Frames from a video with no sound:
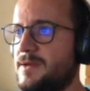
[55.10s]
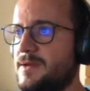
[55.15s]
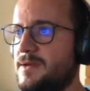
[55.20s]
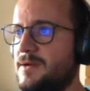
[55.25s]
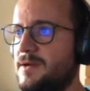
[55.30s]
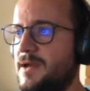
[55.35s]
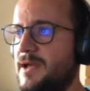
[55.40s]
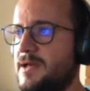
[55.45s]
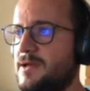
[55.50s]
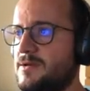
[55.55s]

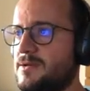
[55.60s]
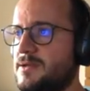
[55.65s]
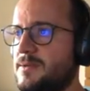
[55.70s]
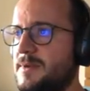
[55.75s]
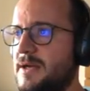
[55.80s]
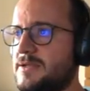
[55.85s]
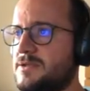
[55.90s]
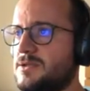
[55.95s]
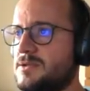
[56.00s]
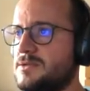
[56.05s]
Click on the
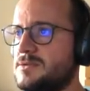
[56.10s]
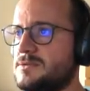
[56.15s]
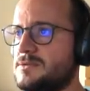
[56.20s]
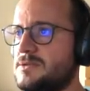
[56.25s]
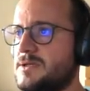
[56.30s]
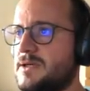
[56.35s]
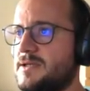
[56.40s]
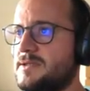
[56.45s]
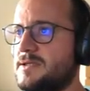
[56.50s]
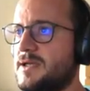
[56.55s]
button,
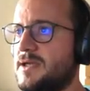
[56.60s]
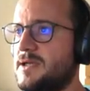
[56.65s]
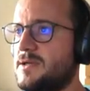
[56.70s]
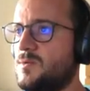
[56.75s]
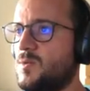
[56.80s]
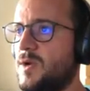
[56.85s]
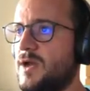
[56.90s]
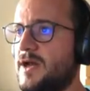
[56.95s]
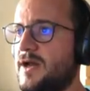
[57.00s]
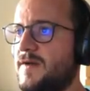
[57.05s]
and
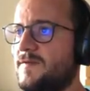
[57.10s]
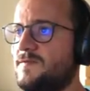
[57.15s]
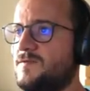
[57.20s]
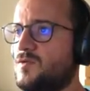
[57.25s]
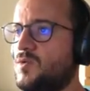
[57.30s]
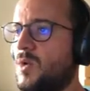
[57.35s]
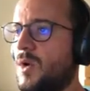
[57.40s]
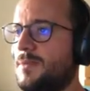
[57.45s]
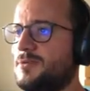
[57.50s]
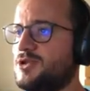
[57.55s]
then we have
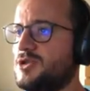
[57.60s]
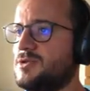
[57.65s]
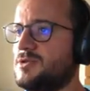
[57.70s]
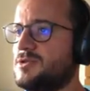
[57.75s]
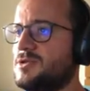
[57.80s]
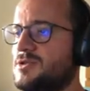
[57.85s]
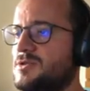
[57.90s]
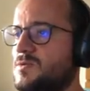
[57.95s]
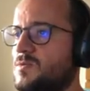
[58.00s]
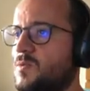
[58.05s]
two
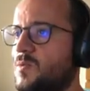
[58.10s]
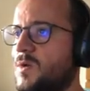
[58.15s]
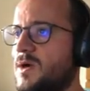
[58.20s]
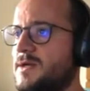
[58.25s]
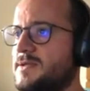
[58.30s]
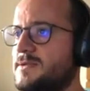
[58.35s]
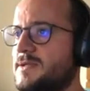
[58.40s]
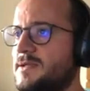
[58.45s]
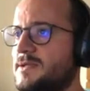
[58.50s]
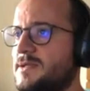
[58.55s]
options.
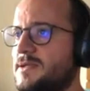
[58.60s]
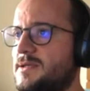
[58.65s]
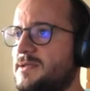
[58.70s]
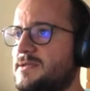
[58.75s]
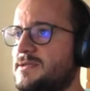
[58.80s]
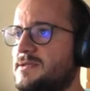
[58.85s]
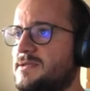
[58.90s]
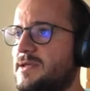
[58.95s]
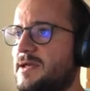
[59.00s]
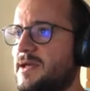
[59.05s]
One that
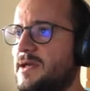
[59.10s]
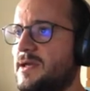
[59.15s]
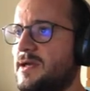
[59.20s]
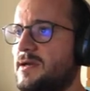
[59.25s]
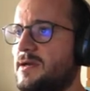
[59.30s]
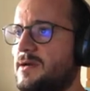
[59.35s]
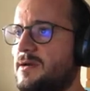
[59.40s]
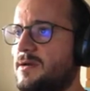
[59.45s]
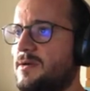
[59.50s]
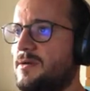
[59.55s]
is the
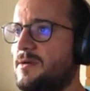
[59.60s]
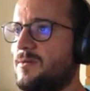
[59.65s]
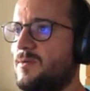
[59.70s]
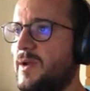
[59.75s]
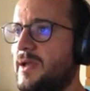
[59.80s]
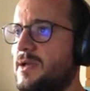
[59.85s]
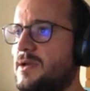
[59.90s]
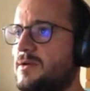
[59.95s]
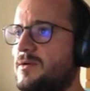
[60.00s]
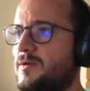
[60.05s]

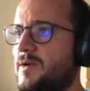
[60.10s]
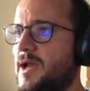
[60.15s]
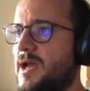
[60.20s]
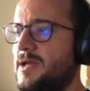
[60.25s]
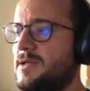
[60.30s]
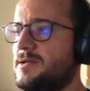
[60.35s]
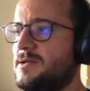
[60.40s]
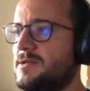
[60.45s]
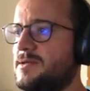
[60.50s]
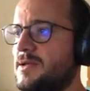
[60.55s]
quick
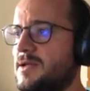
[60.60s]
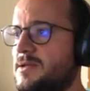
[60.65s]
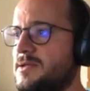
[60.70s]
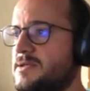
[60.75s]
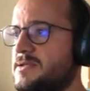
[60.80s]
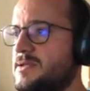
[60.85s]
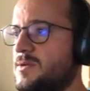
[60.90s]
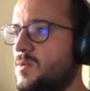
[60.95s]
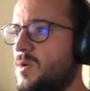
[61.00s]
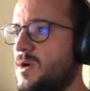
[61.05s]
create, that
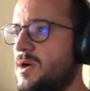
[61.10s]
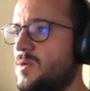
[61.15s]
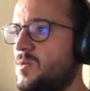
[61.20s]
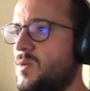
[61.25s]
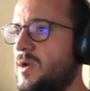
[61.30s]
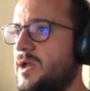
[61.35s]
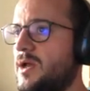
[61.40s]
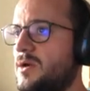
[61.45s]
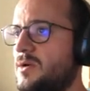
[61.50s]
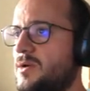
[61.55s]
is the one
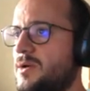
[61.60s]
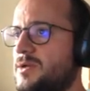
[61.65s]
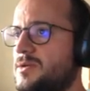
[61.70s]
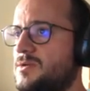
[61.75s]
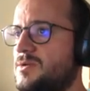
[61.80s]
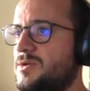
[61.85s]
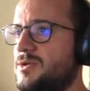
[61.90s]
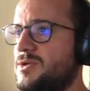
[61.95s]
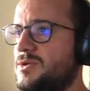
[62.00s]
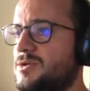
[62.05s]
we are going
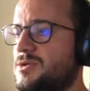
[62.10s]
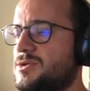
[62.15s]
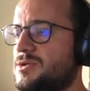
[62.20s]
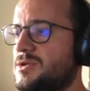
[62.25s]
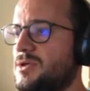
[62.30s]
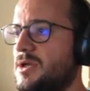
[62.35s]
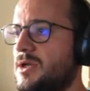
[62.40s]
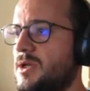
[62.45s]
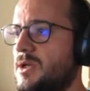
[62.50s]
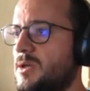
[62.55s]
to use,
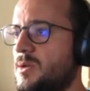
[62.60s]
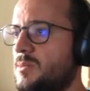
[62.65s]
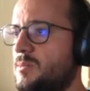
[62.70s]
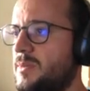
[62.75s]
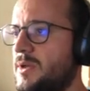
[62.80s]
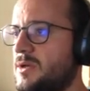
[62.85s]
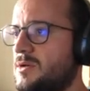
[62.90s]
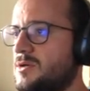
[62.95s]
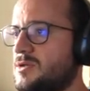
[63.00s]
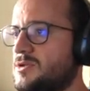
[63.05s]

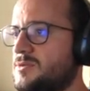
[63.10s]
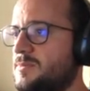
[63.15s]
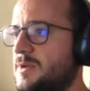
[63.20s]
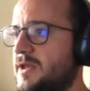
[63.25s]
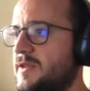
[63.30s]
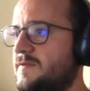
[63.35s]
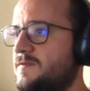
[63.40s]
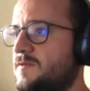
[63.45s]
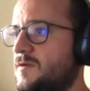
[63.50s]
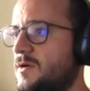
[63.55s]
because by
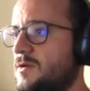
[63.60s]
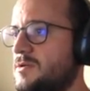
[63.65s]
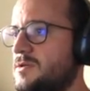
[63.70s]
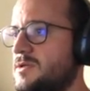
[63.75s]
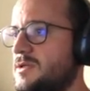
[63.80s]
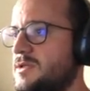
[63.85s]
default